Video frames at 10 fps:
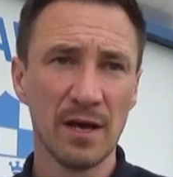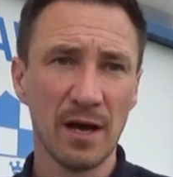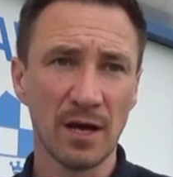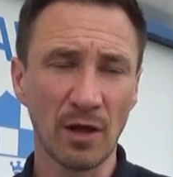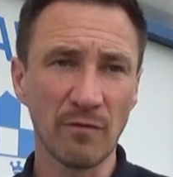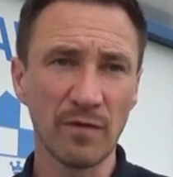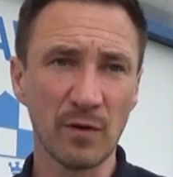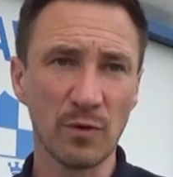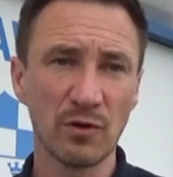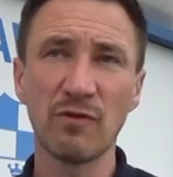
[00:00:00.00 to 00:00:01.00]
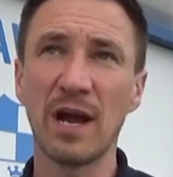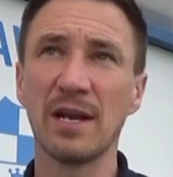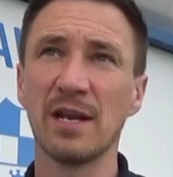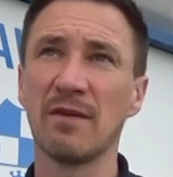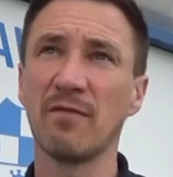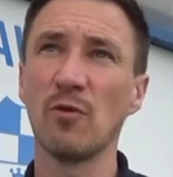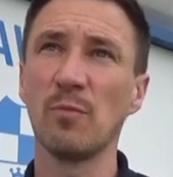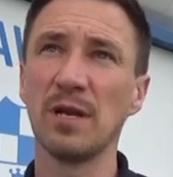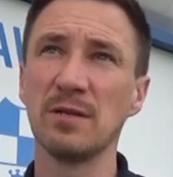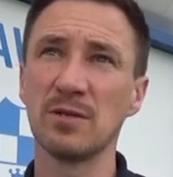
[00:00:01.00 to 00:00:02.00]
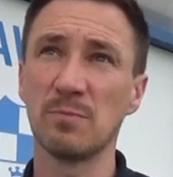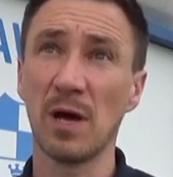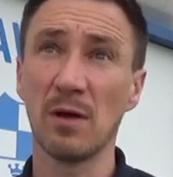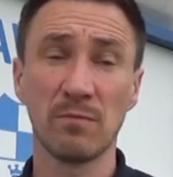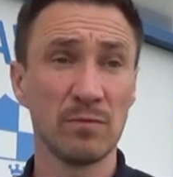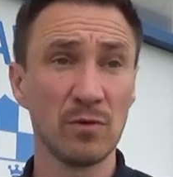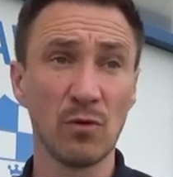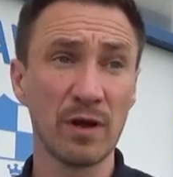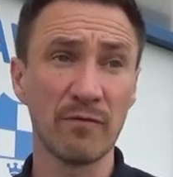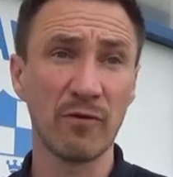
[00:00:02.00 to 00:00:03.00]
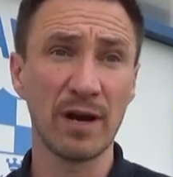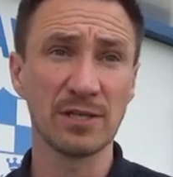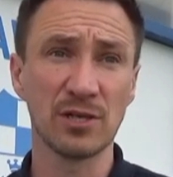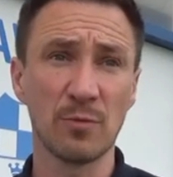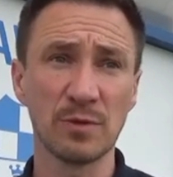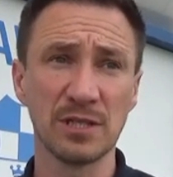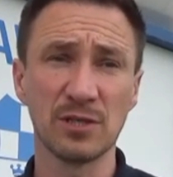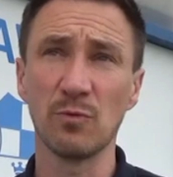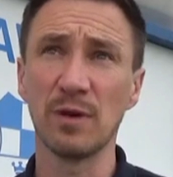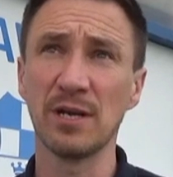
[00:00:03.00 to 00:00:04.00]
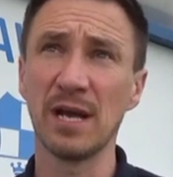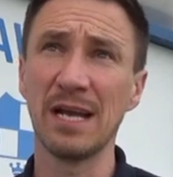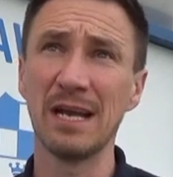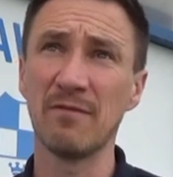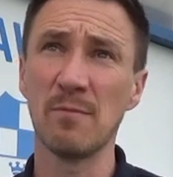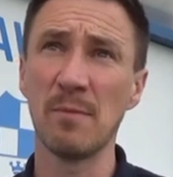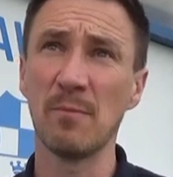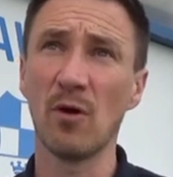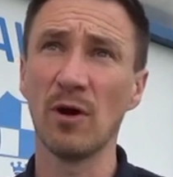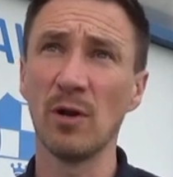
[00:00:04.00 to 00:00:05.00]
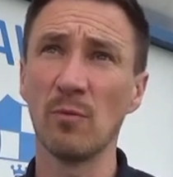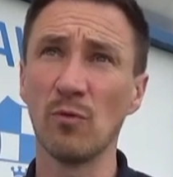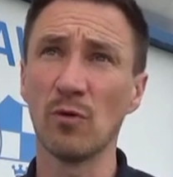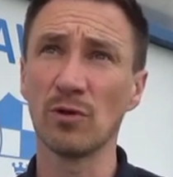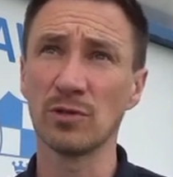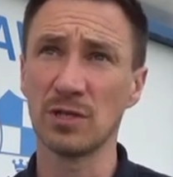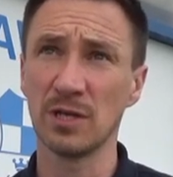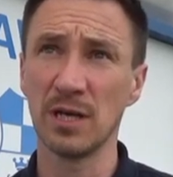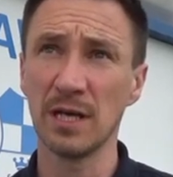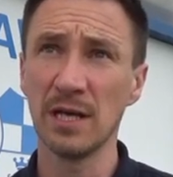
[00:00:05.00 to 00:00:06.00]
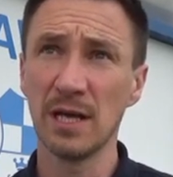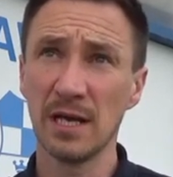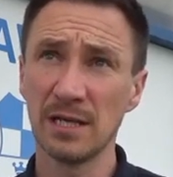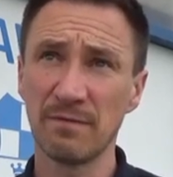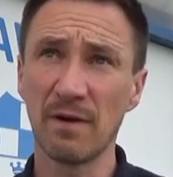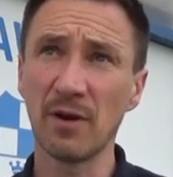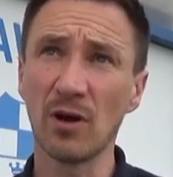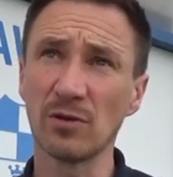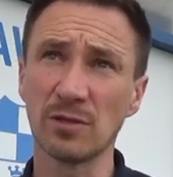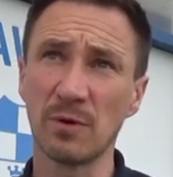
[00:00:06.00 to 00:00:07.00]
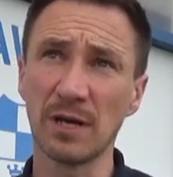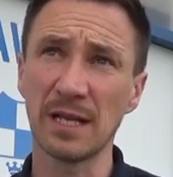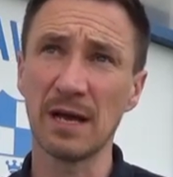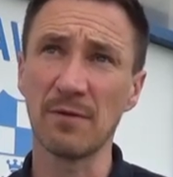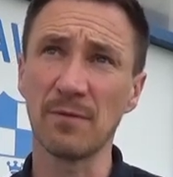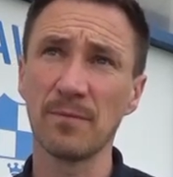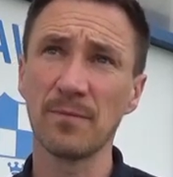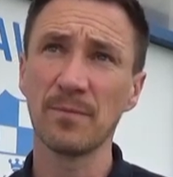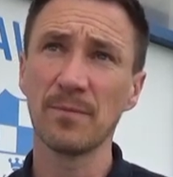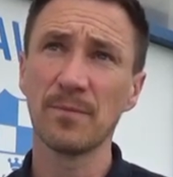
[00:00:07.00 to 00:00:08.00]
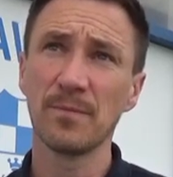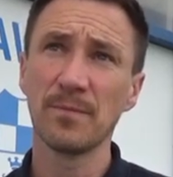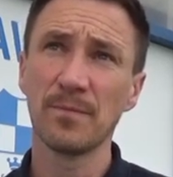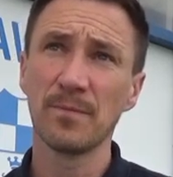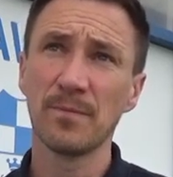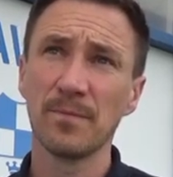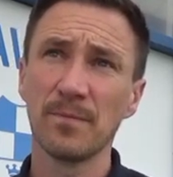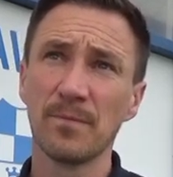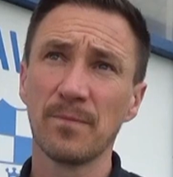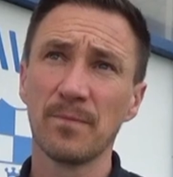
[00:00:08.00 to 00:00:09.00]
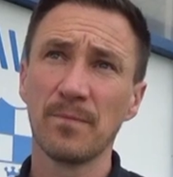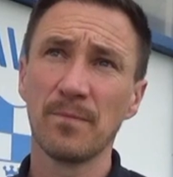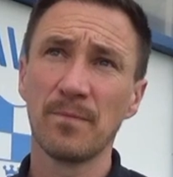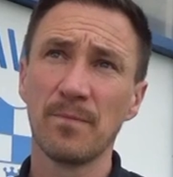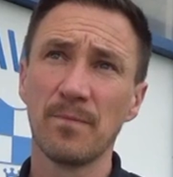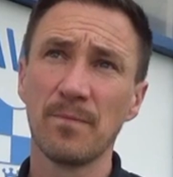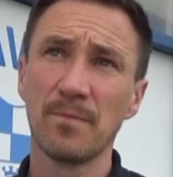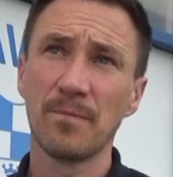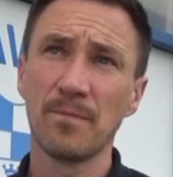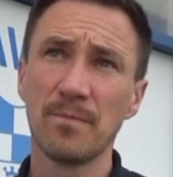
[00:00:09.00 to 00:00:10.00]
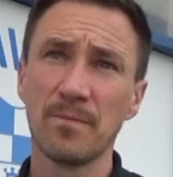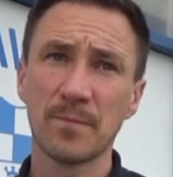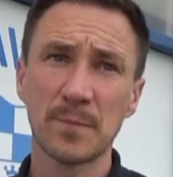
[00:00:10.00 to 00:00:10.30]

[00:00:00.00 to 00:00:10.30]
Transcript: I don't think we created enough openings. But you've got to give credit to the opposition when you get 11 men behind the ball constantly. It's very hard to break down. What are you going to be working on for Tuesday?